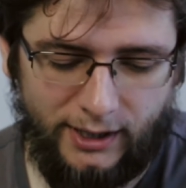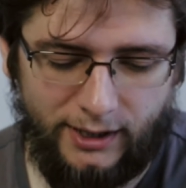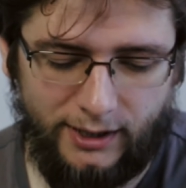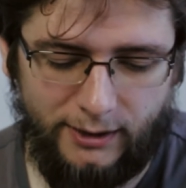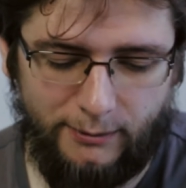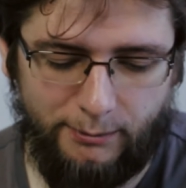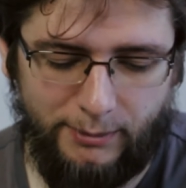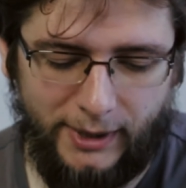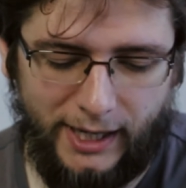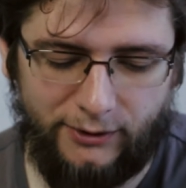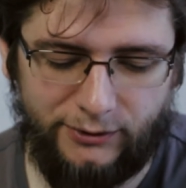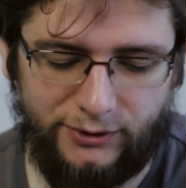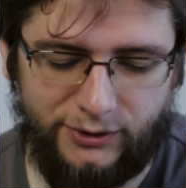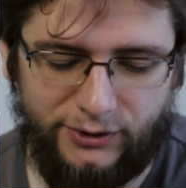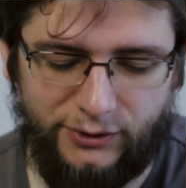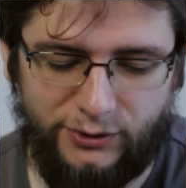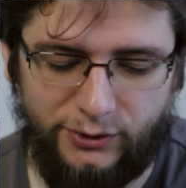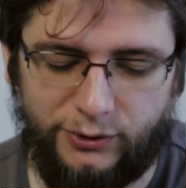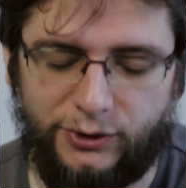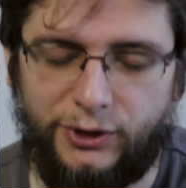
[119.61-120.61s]
bound
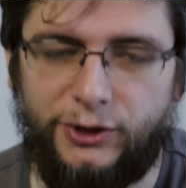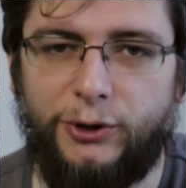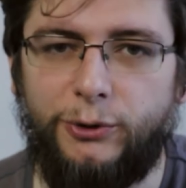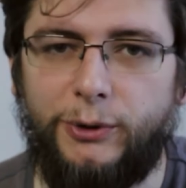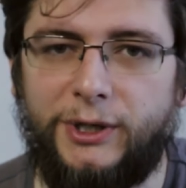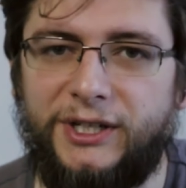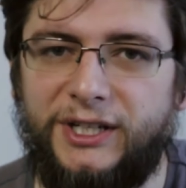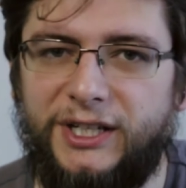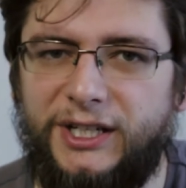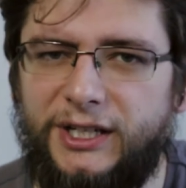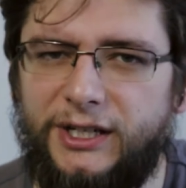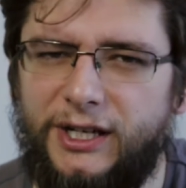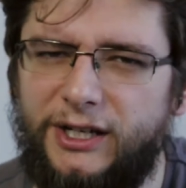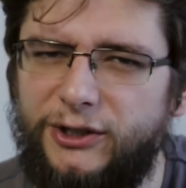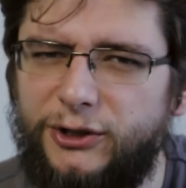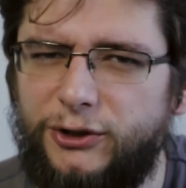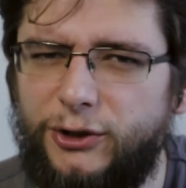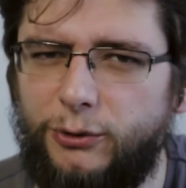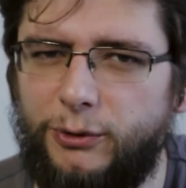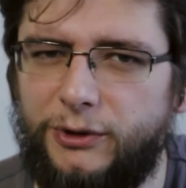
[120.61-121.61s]
to Q and E and
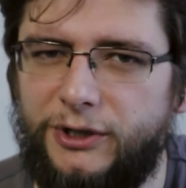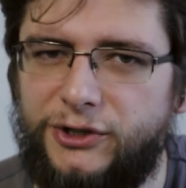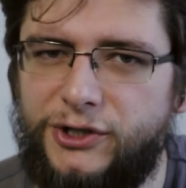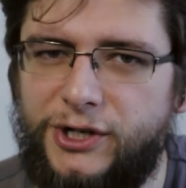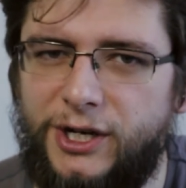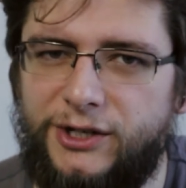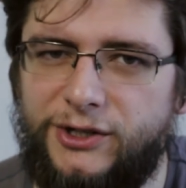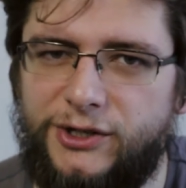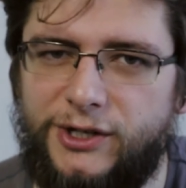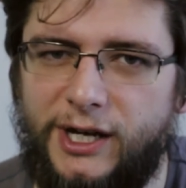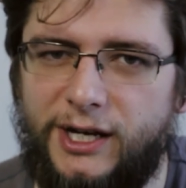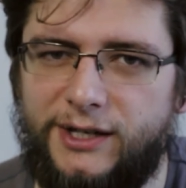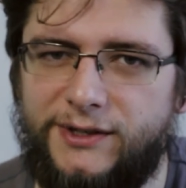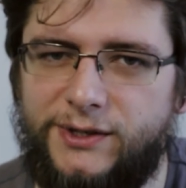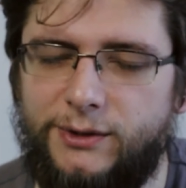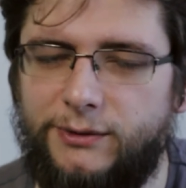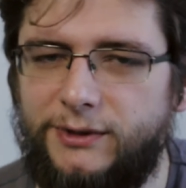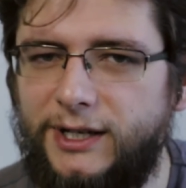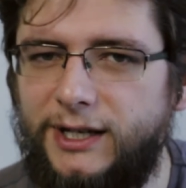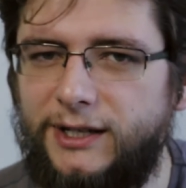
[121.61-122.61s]
you don't want to change that.
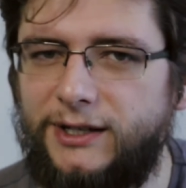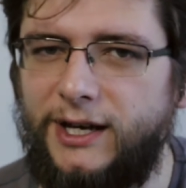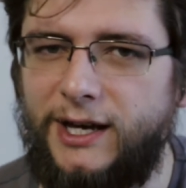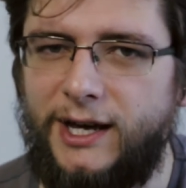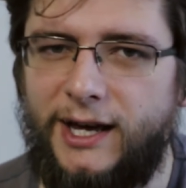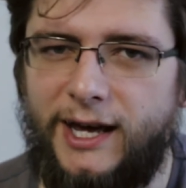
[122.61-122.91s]
So then